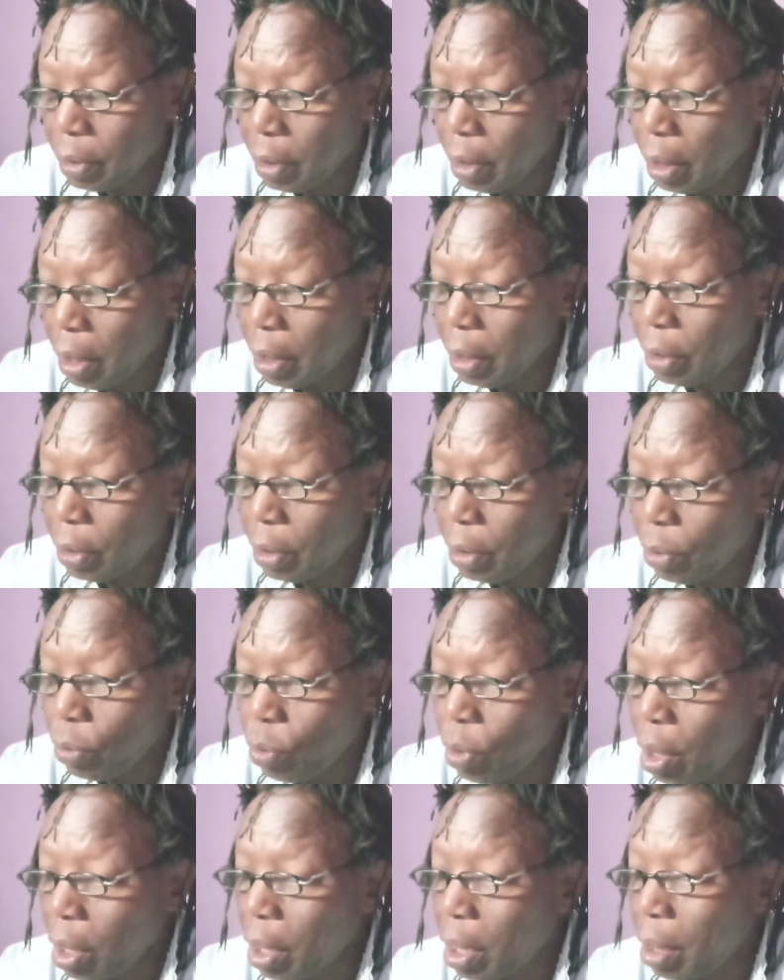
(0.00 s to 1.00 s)
and
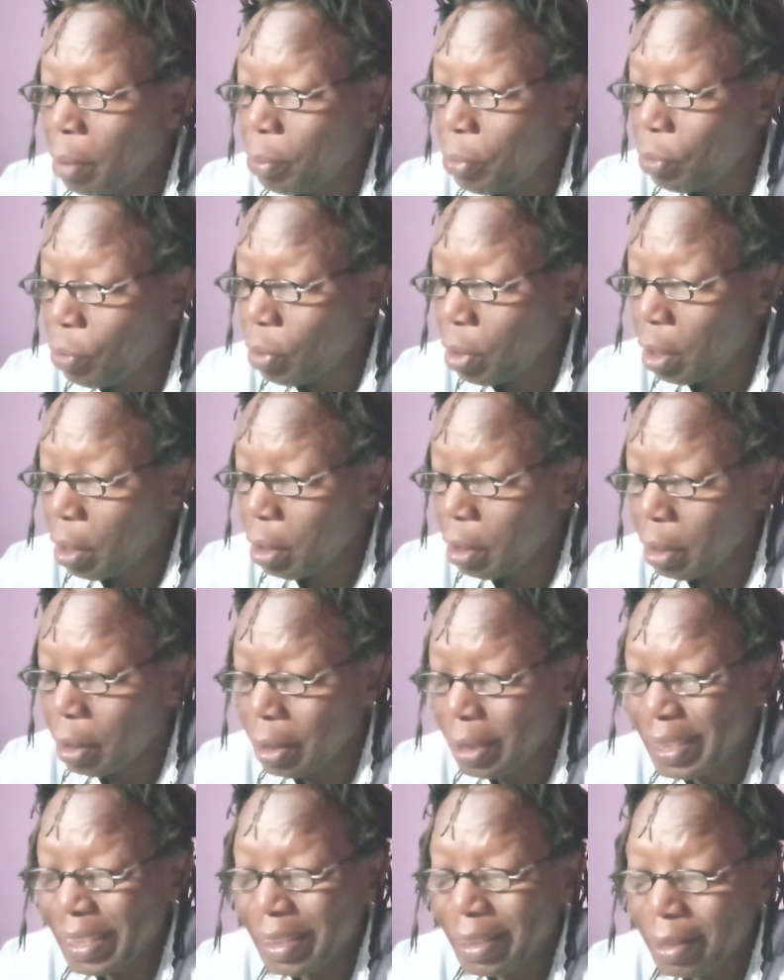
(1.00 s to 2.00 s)
one up quark
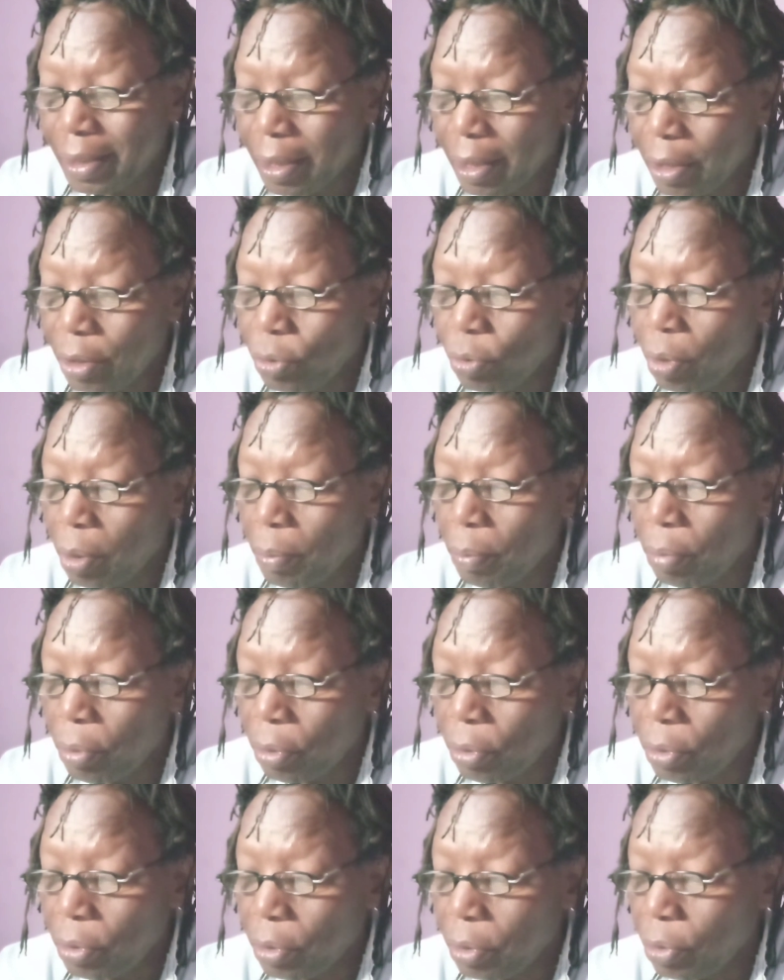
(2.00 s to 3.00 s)
decay to a
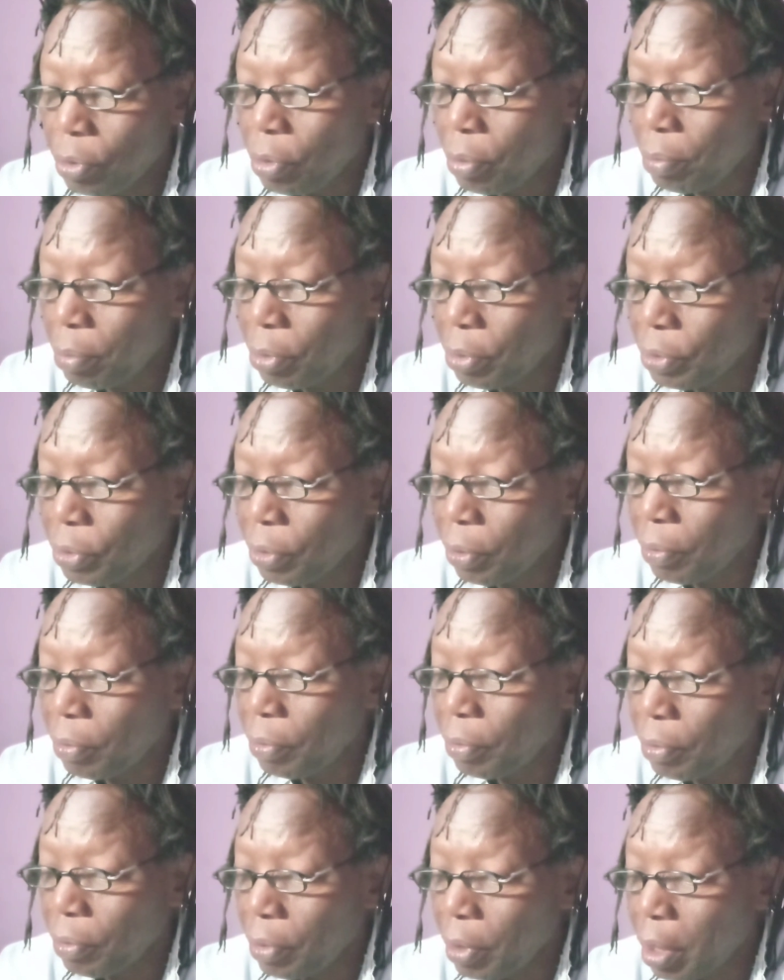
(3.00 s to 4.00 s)
proton composed of
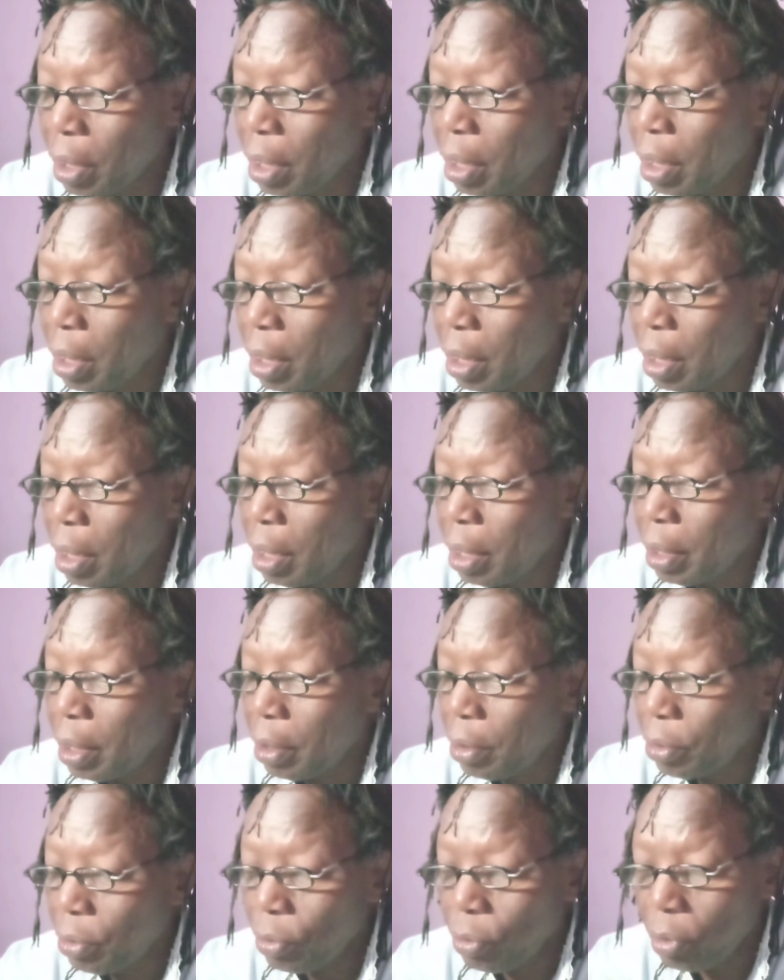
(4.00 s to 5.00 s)
a
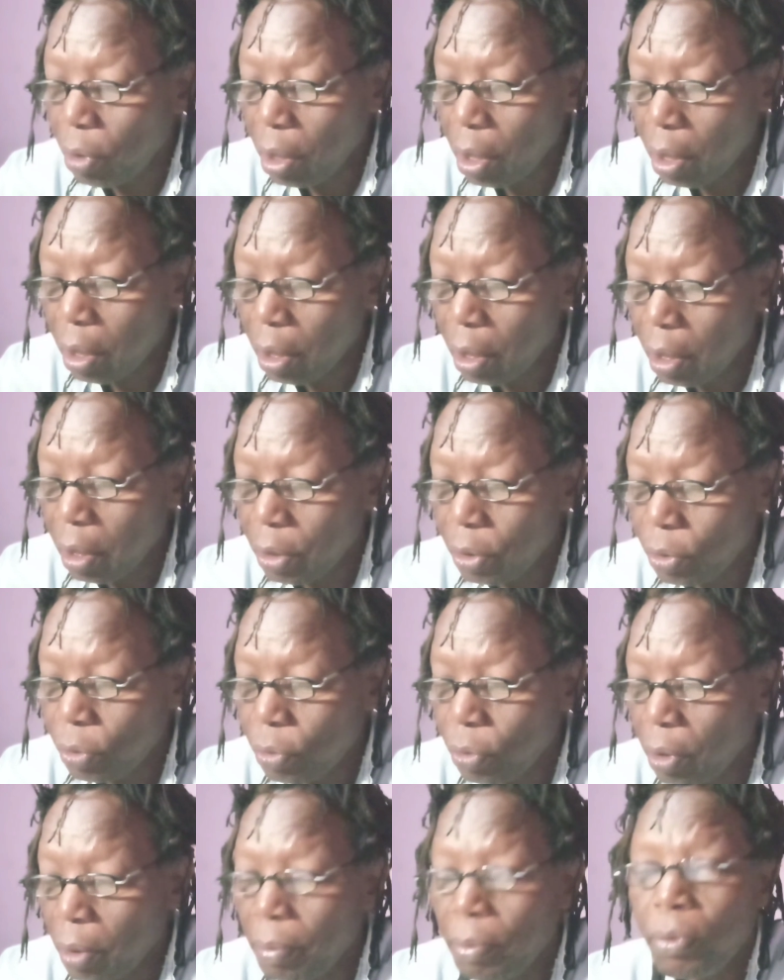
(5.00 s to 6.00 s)
down quark and
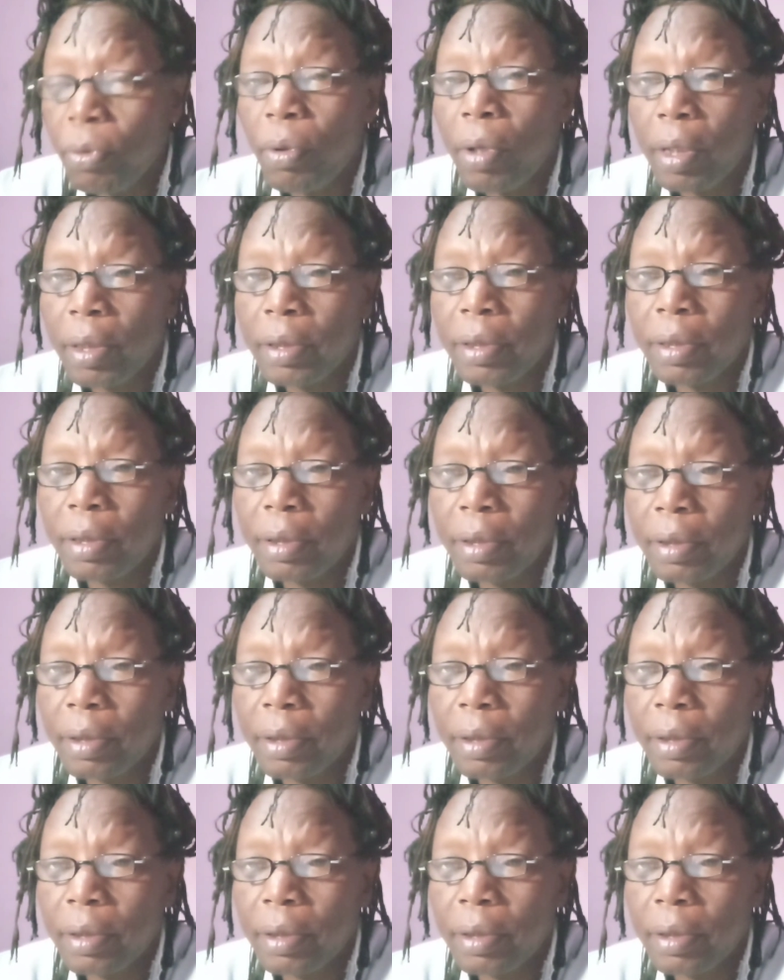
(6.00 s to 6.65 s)
two up quarks.